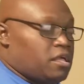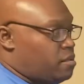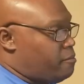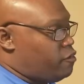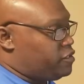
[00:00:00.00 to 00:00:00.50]

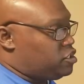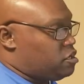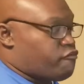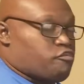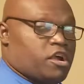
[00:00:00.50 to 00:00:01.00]
move it to
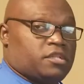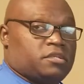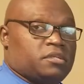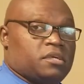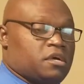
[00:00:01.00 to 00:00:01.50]
the front
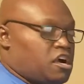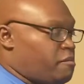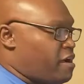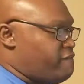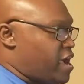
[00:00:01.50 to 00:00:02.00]
of
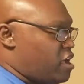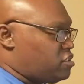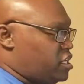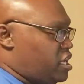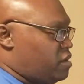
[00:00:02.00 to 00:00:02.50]
my fire
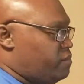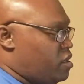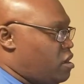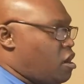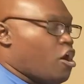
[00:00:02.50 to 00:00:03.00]
stick,
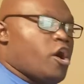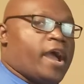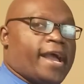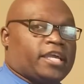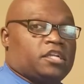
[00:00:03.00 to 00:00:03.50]
or
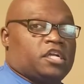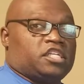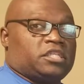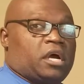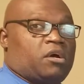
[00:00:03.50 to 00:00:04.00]
I can
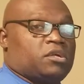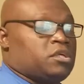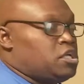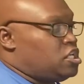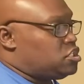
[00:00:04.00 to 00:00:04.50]
uninstall it.
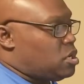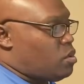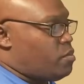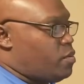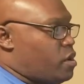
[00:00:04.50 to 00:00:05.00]
So
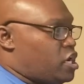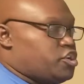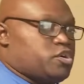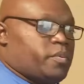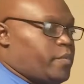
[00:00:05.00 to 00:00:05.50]
what we want to
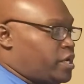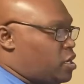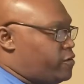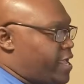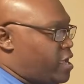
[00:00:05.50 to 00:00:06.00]
do, we want to
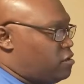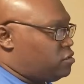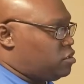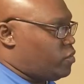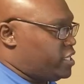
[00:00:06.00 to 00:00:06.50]
go down
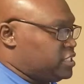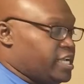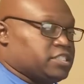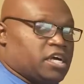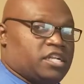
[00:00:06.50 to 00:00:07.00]
to where it
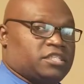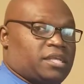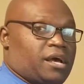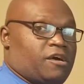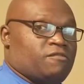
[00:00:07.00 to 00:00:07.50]
says
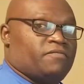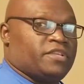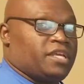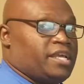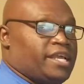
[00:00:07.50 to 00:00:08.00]
uninstall
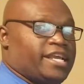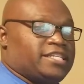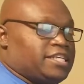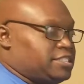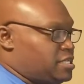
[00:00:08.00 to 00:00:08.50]
and
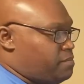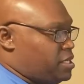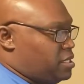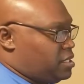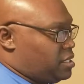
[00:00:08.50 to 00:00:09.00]
just
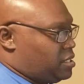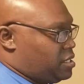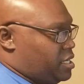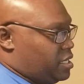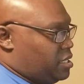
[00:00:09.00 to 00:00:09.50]
simply
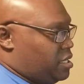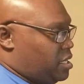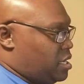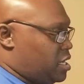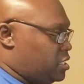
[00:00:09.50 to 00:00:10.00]
click
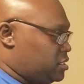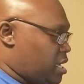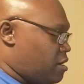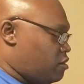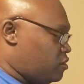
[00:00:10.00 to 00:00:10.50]

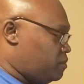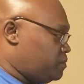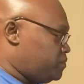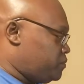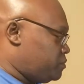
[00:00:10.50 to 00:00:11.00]
uninstall.
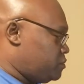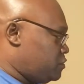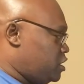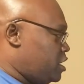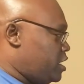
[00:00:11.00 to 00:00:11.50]

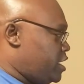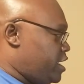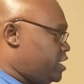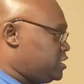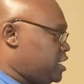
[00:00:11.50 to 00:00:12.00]

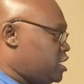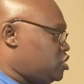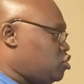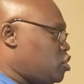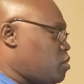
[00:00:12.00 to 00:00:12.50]
And it says,
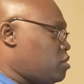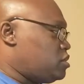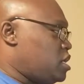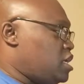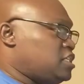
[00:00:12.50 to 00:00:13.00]
do you want
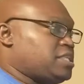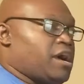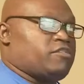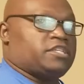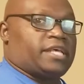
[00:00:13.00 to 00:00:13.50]
to
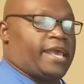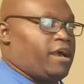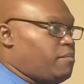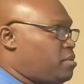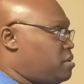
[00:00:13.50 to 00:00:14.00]
uninstall this
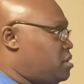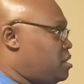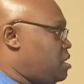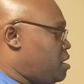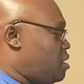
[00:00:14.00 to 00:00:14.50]
app?
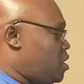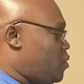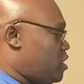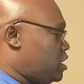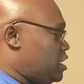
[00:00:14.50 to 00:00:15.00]
You
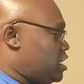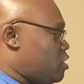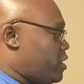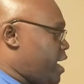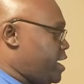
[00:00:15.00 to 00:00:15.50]
want to click
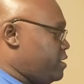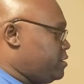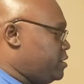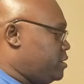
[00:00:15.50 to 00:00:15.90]
OK.